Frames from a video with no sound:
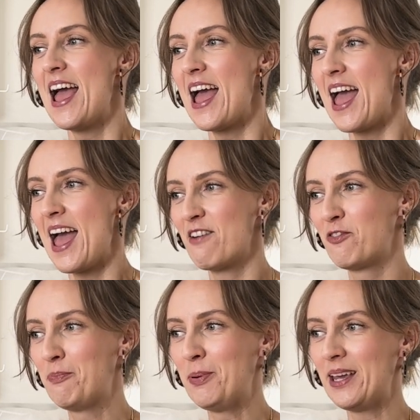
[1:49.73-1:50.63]

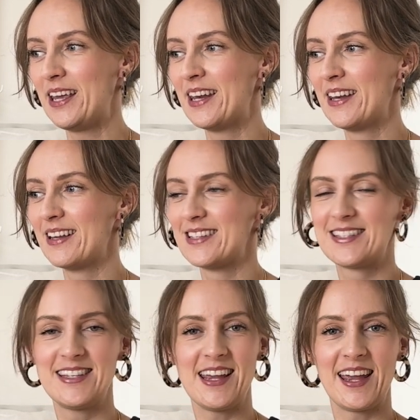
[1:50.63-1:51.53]
have been
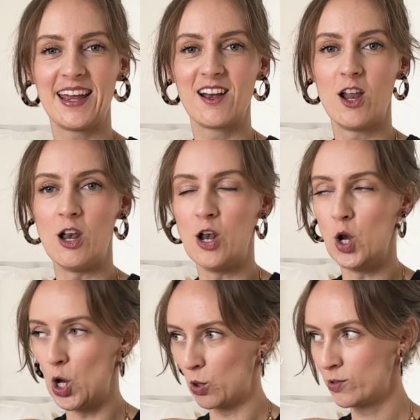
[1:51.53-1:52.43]
seeing
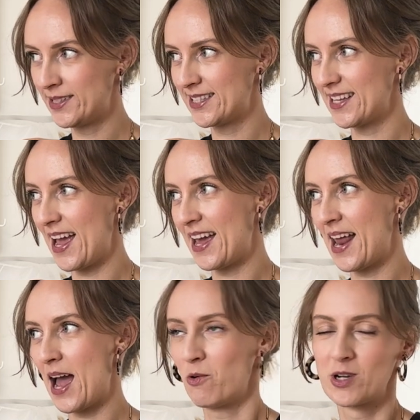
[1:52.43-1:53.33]
loads, and
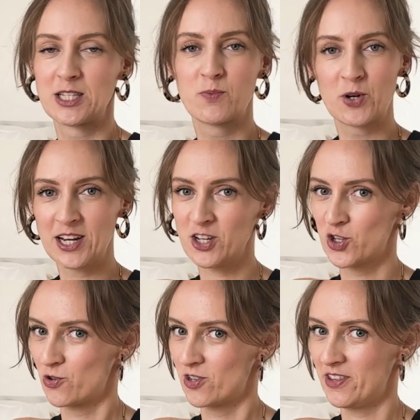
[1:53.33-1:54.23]
I was pretty
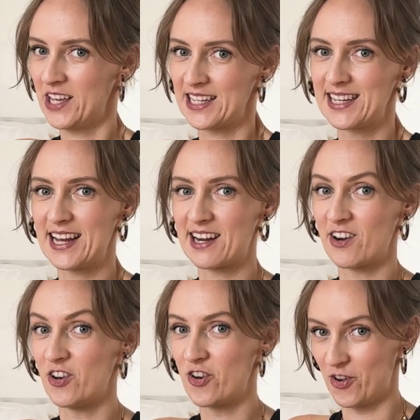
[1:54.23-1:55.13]
sure that they
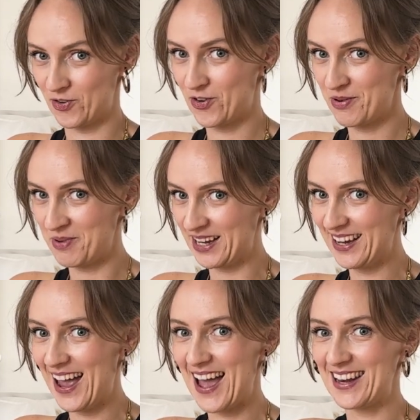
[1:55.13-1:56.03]
are not for
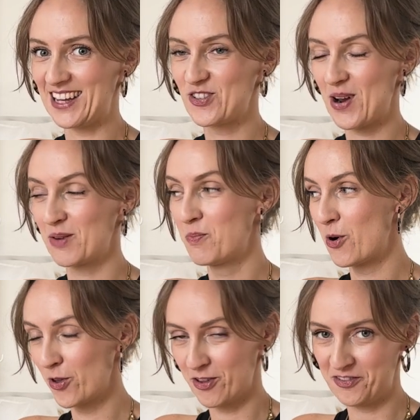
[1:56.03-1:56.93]
me, and I tried
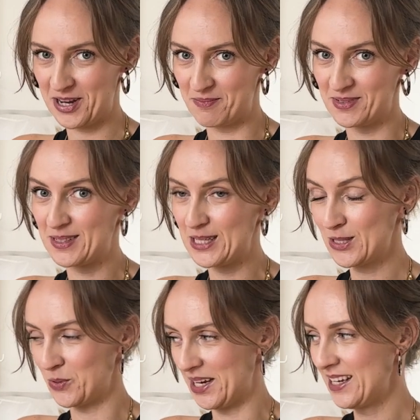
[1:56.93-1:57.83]
both of them
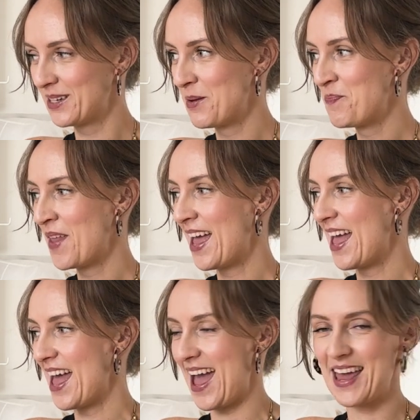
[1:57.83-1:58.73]
this week,
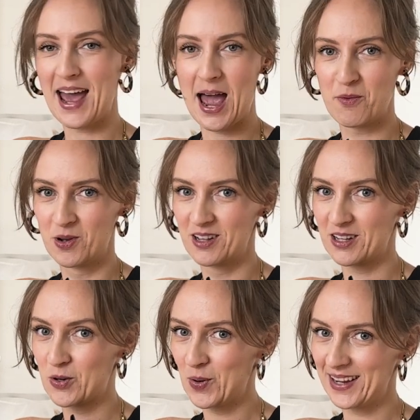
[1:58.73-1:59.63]
and I will
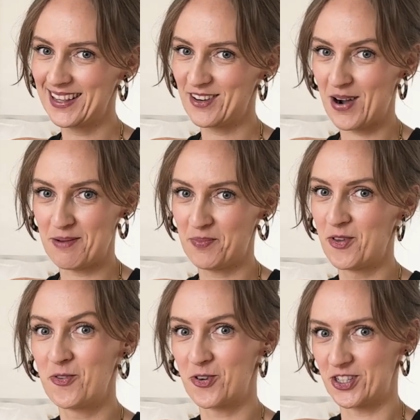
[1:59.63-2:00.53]
quickly grab
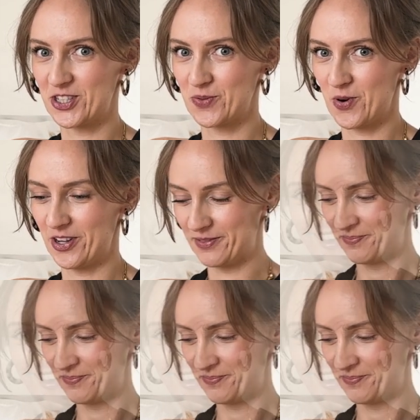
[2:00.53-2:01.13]
the first one.